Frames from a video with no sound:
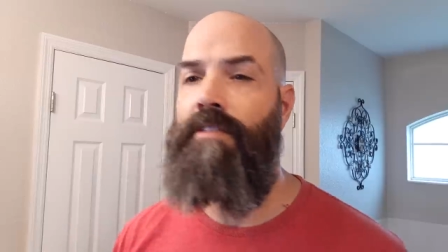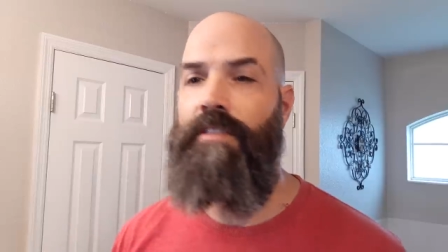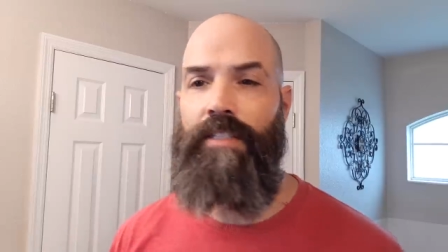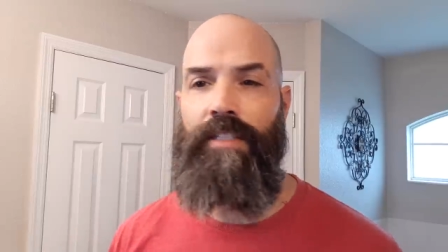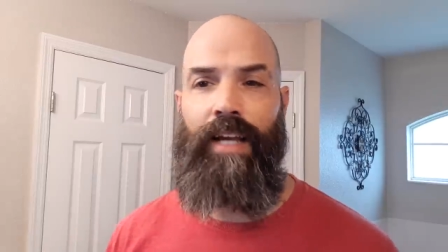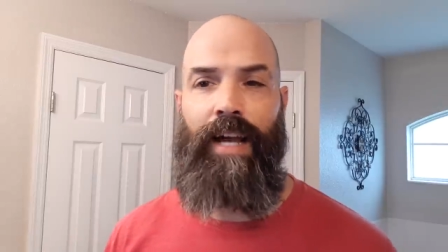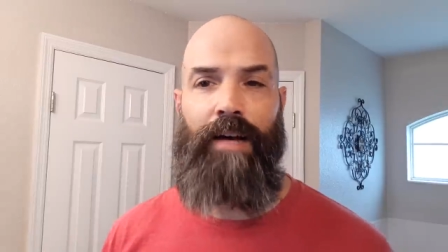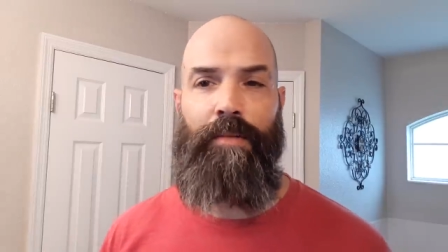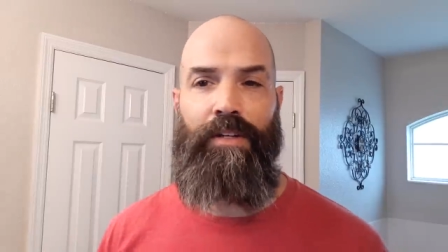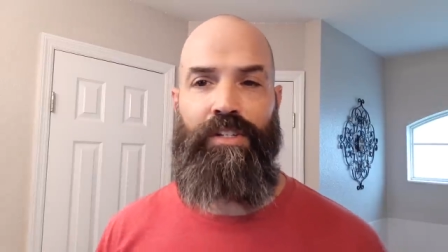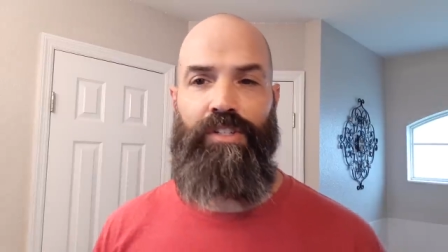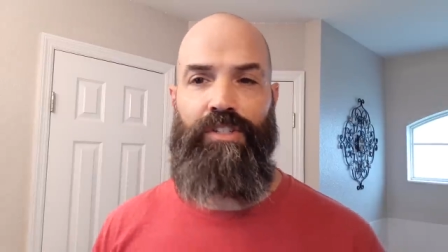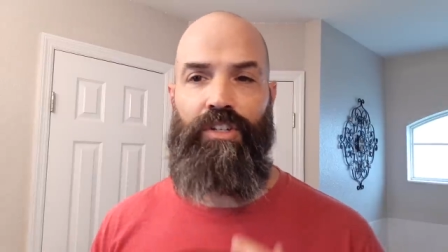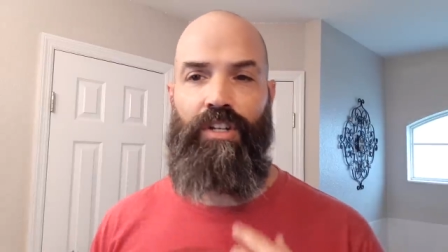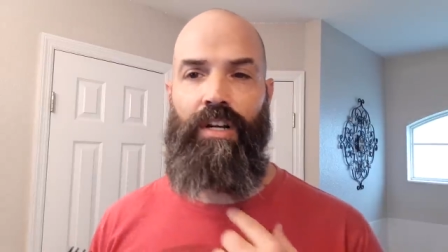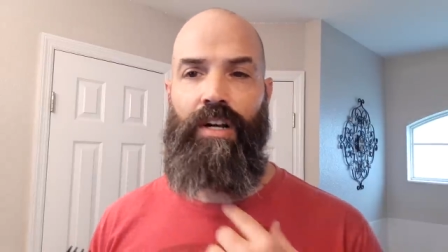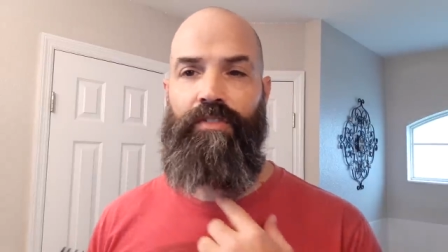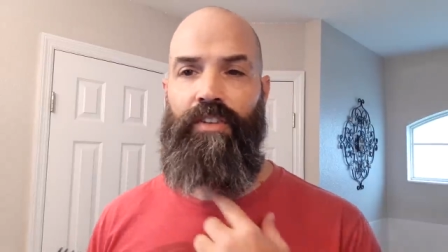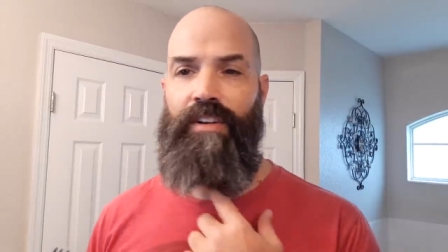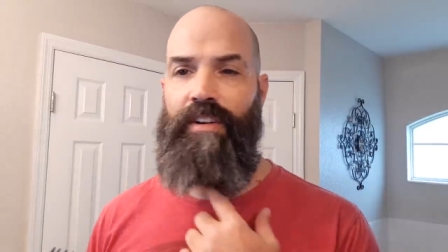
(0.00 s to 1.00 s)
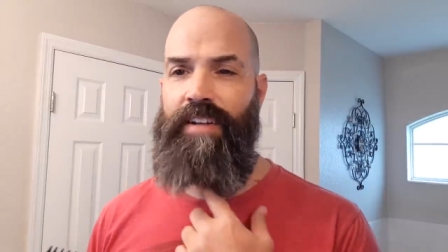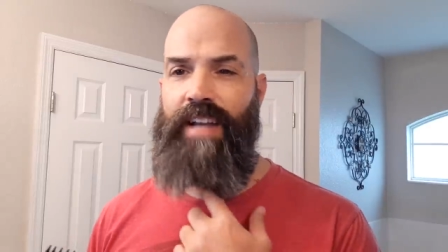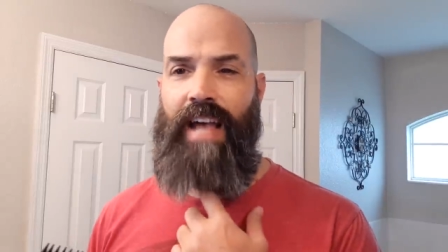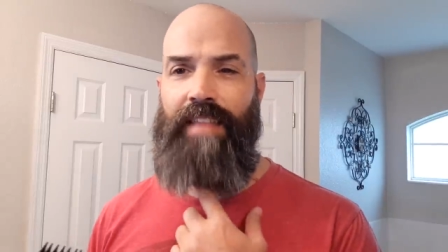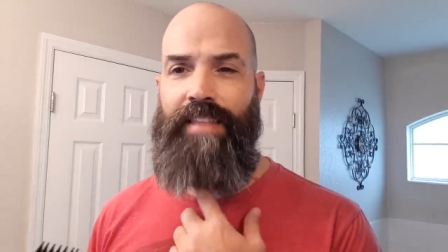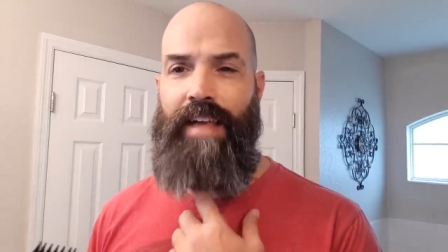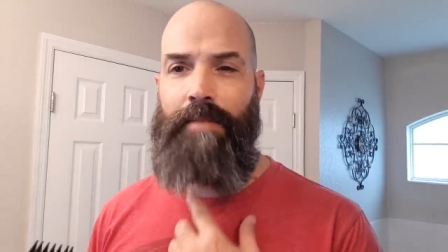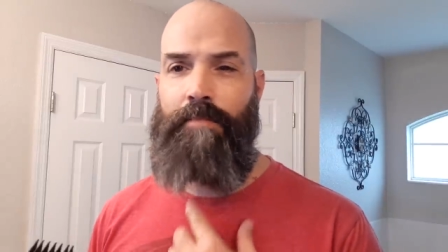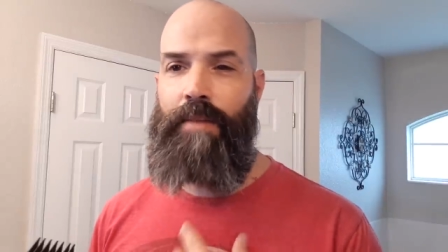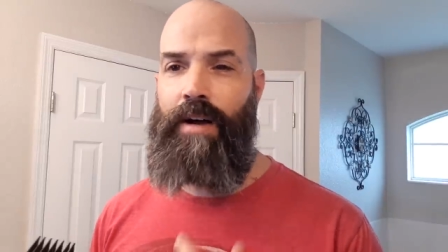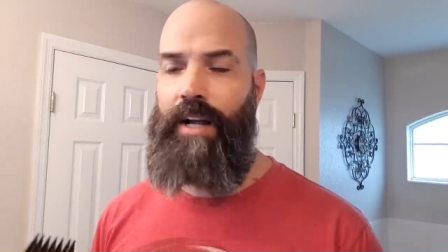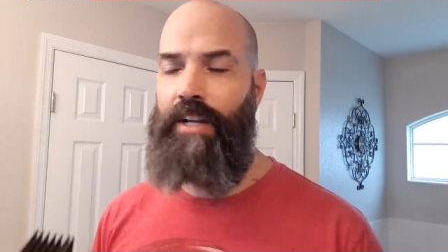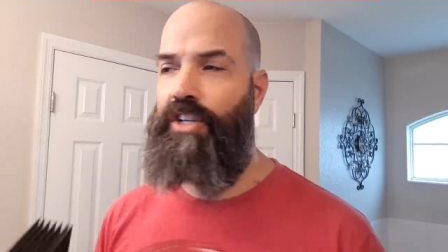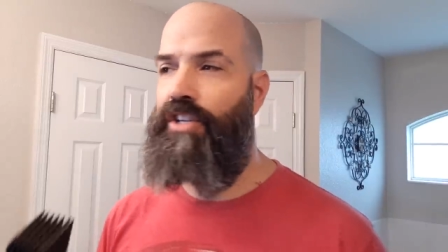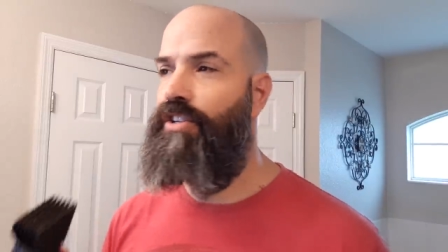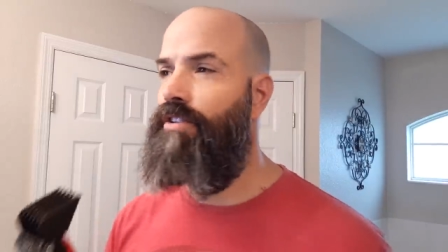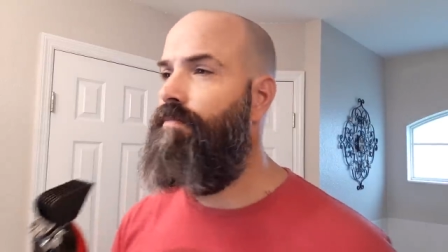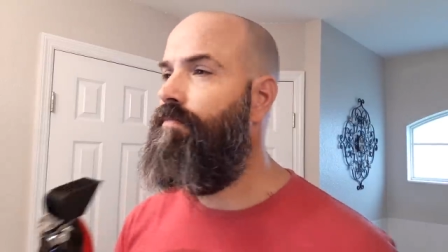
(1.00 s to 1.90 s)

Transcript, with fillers: See how much took over there? Not that much.